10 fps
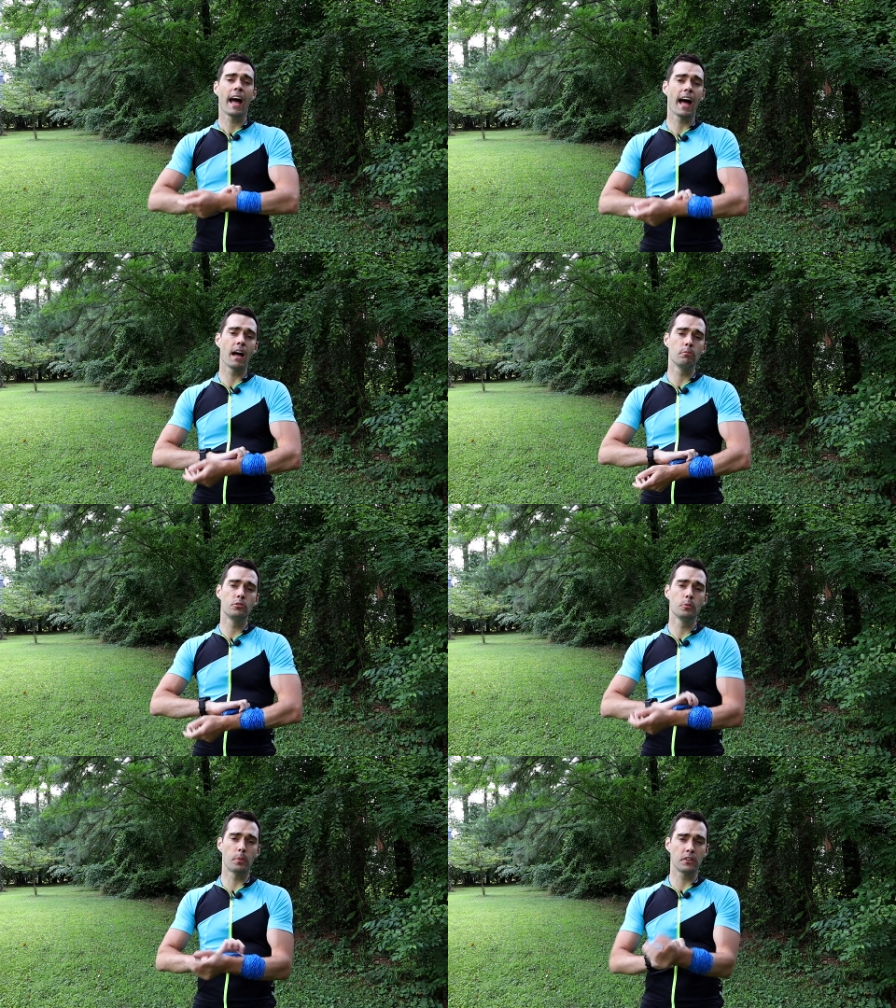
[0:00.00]

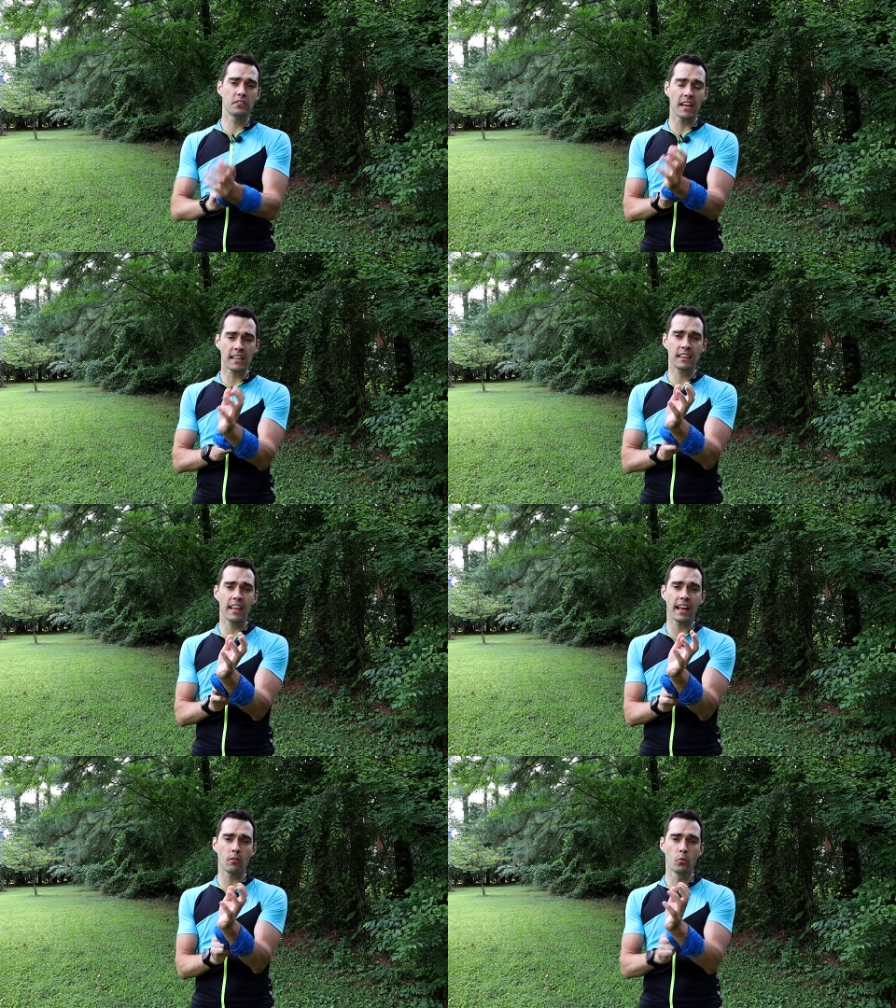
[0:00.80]
to protect
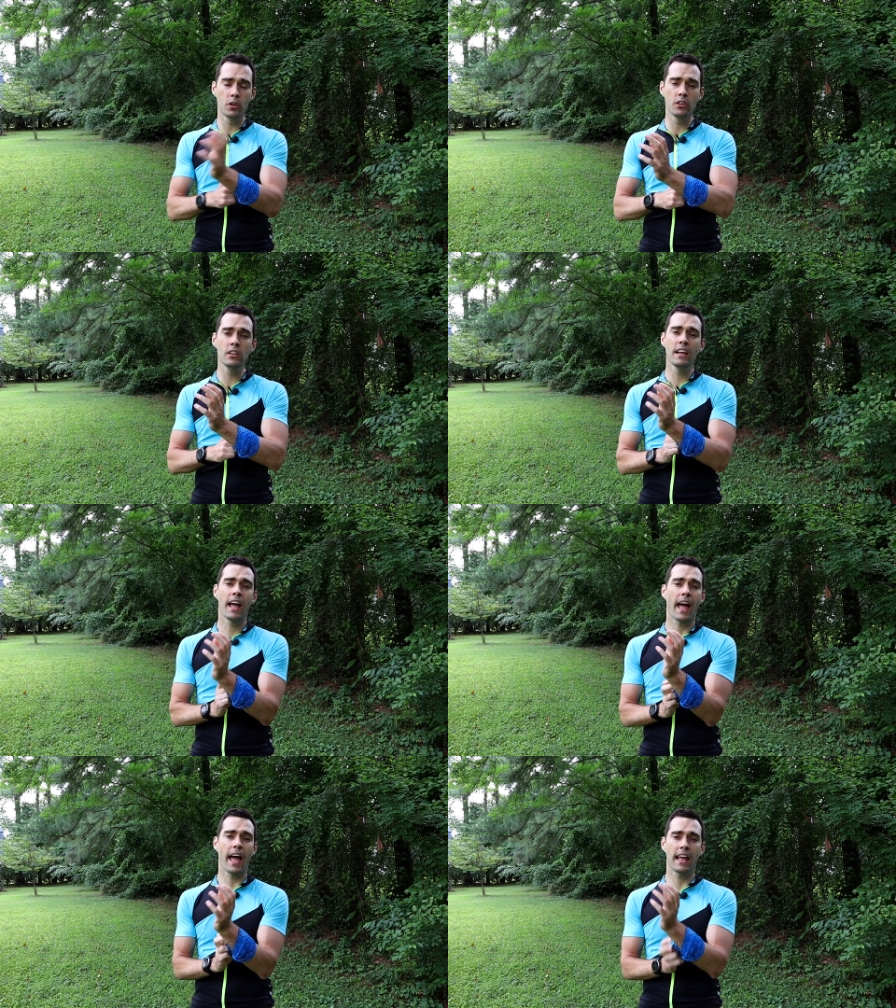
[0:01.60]
that wound
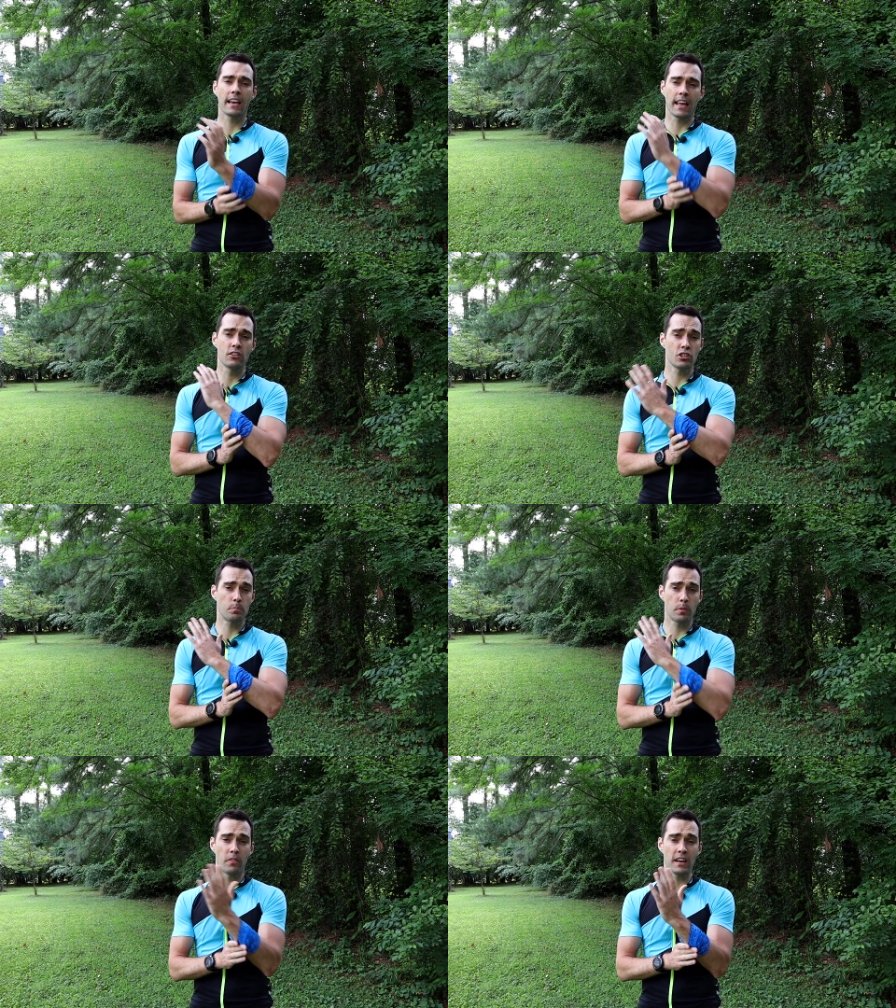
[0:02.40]
and
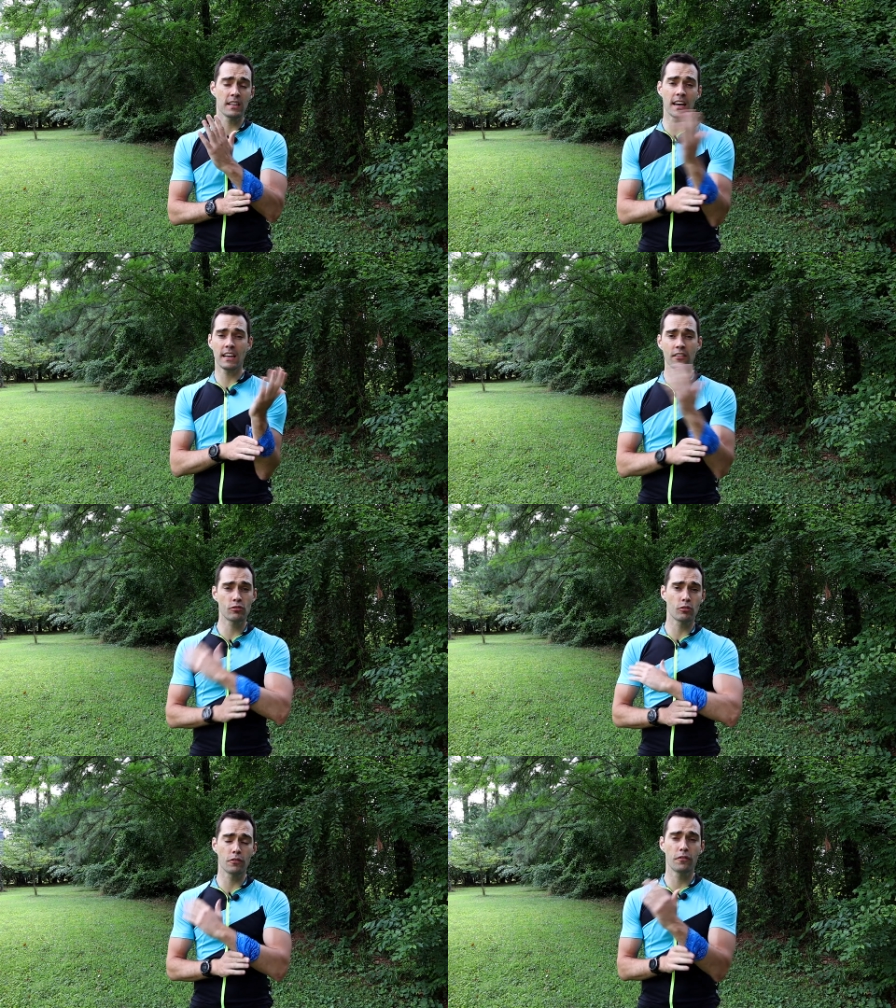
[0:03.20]
just prevent any
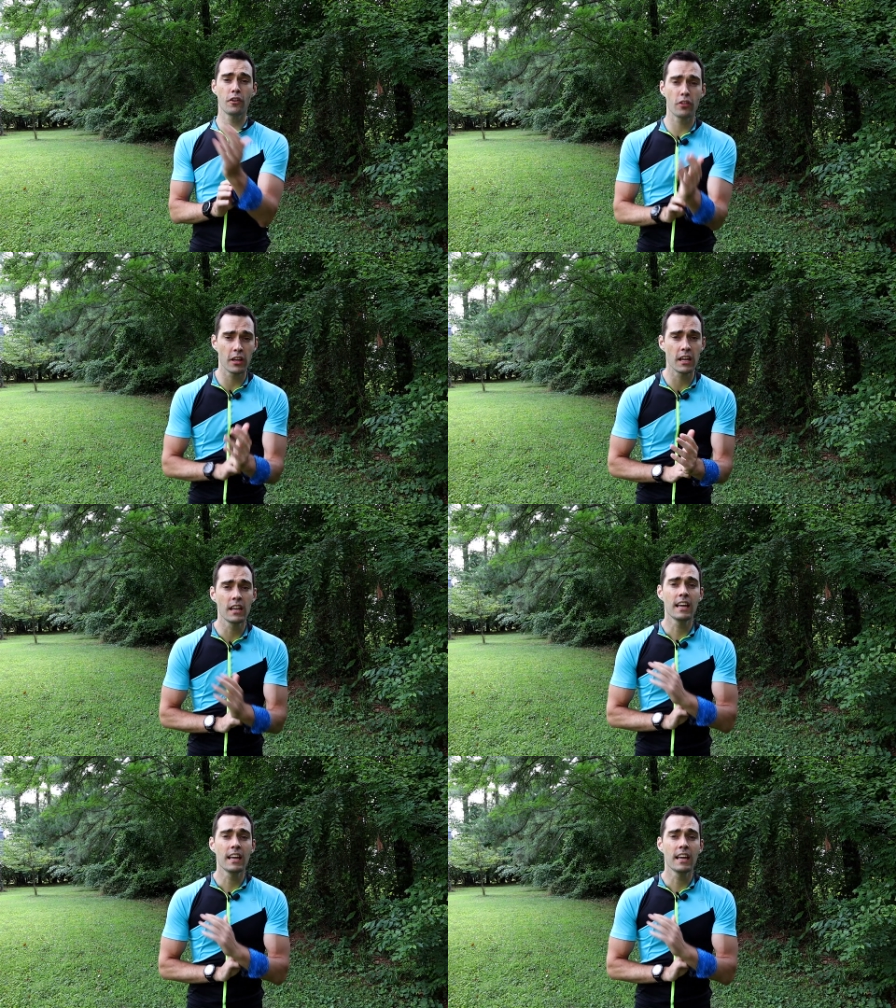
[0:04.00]
sort of further